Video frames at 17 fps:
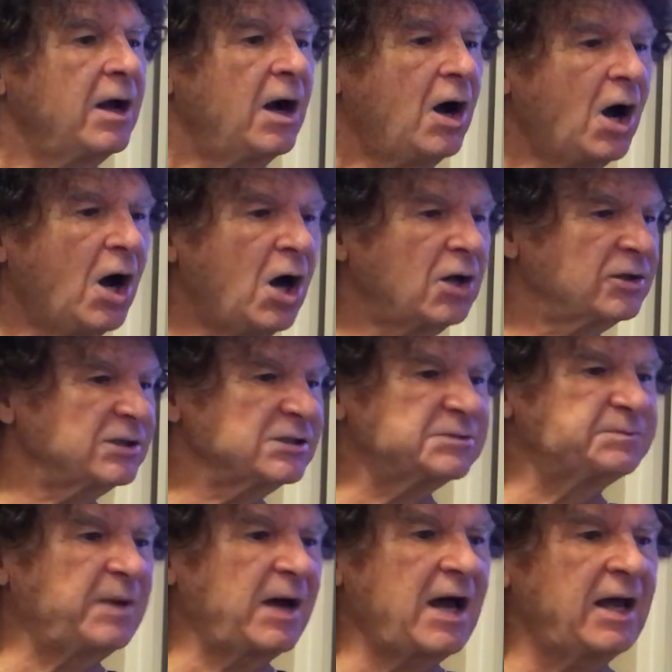All this
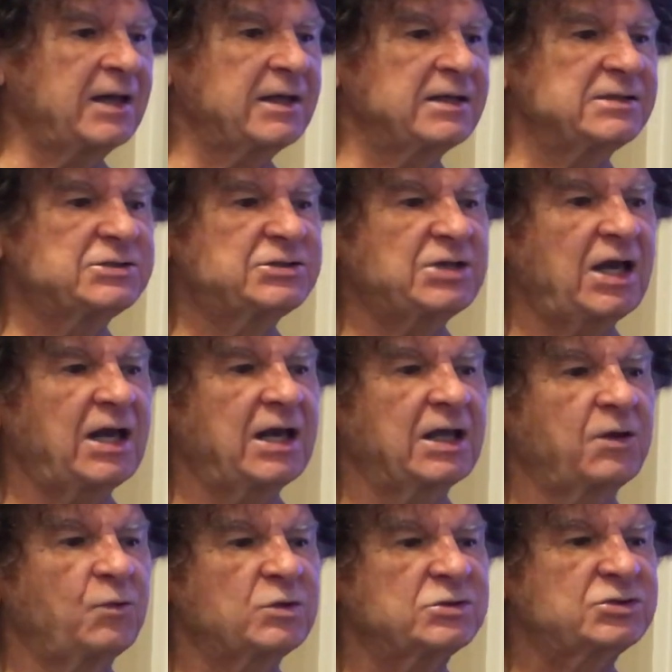buying and
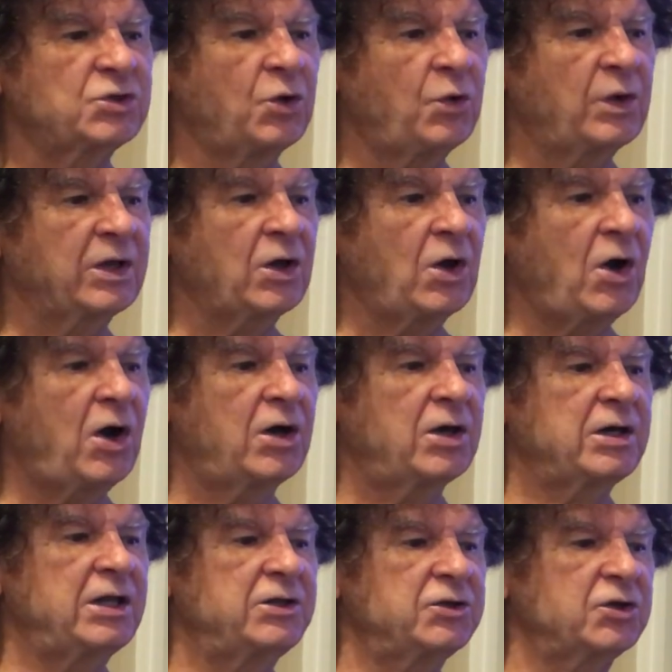selling was going
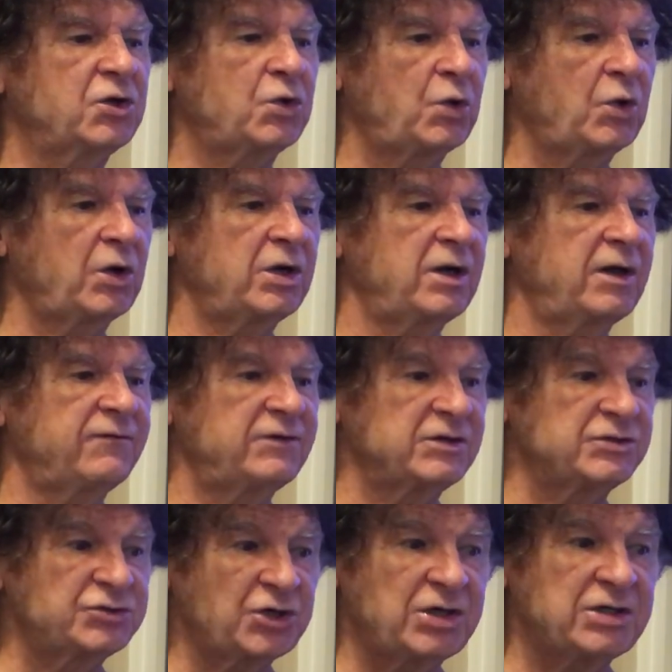on in the court of the
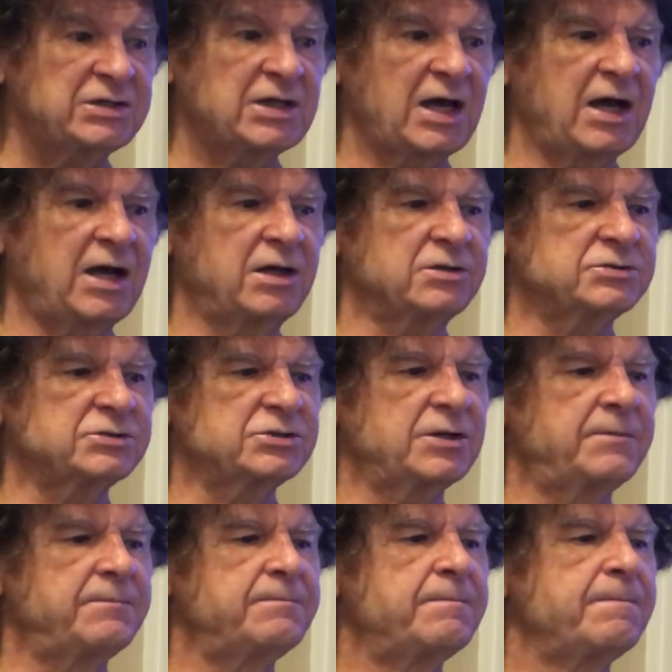Gentiles,
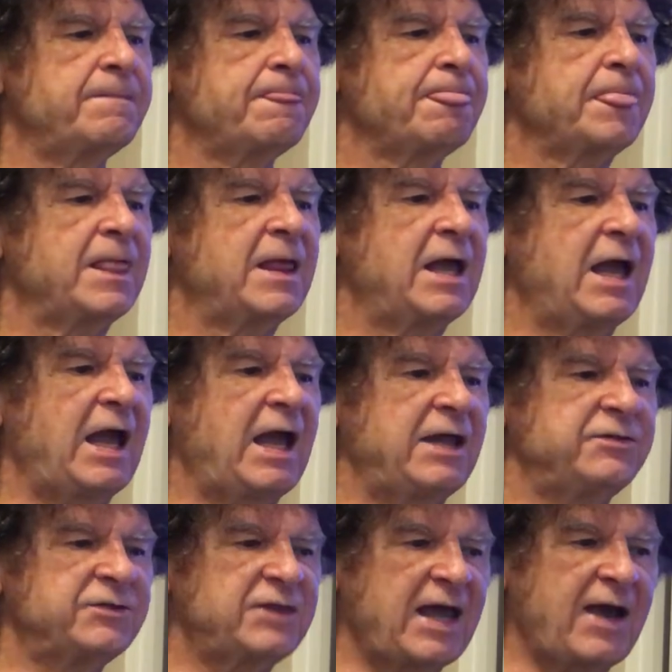
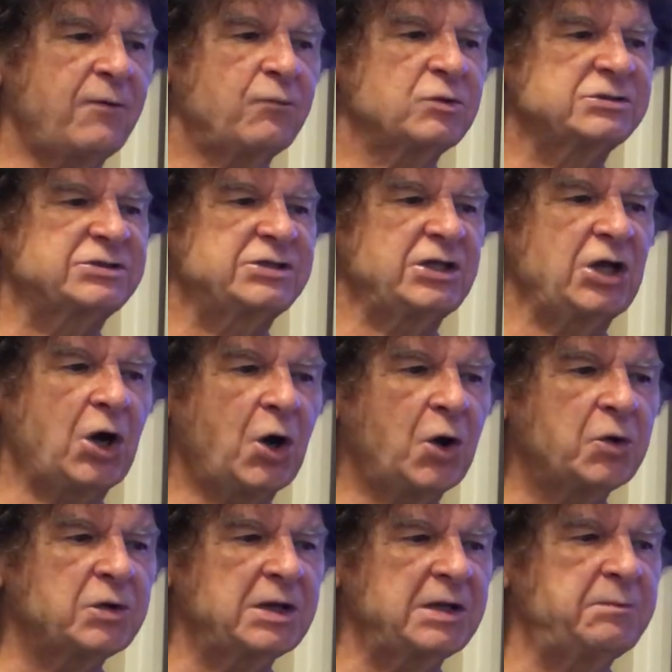and that was the
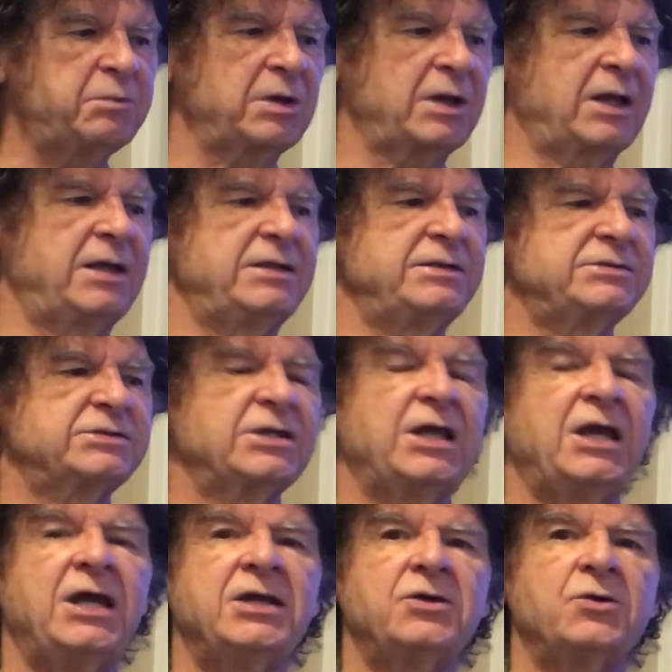only place
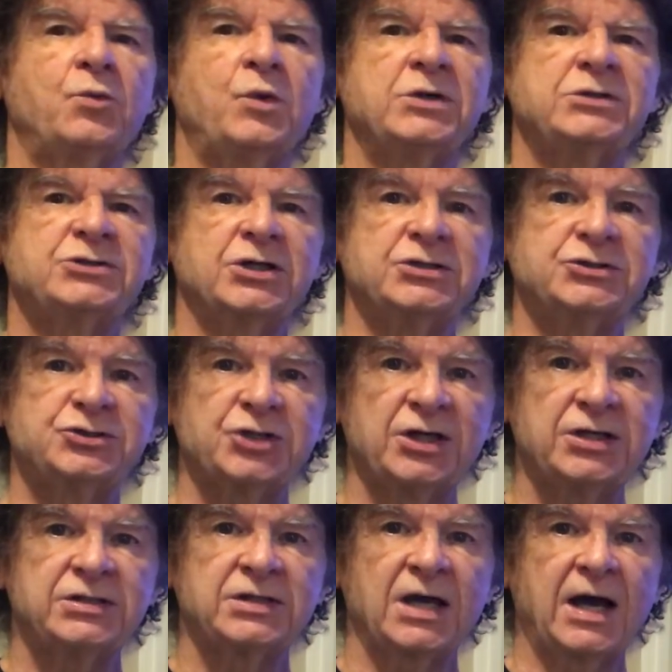into which a
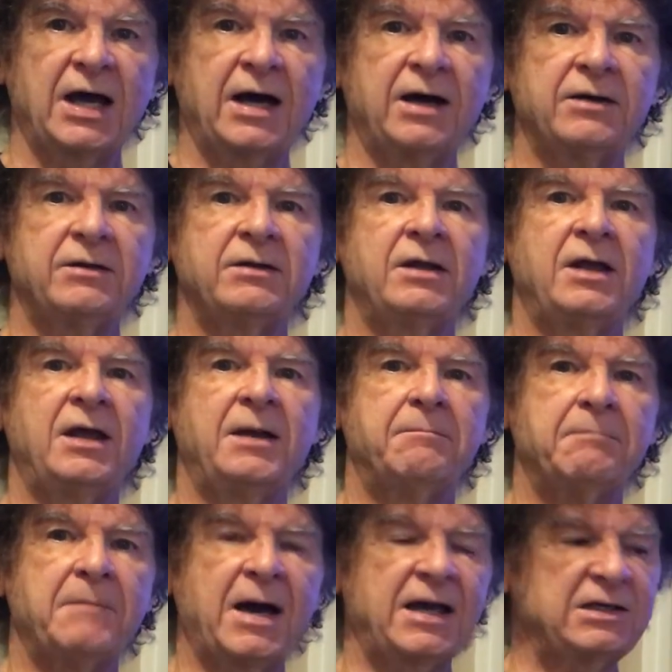Gentile
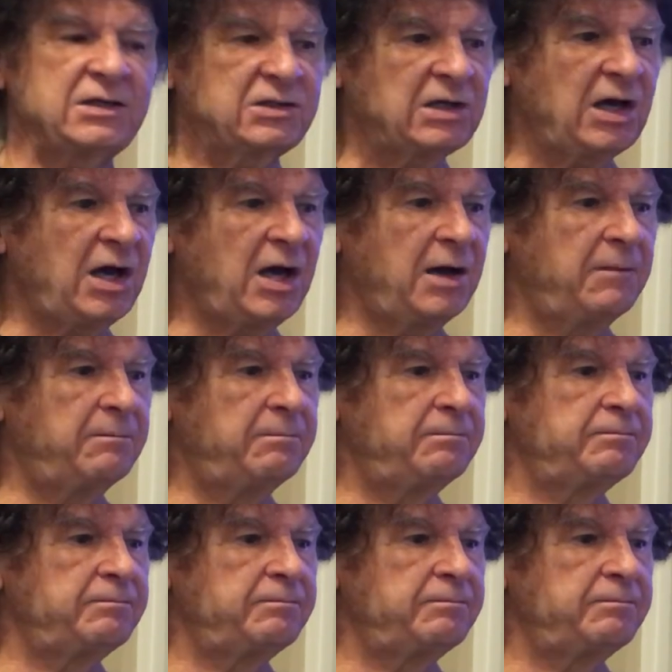might come.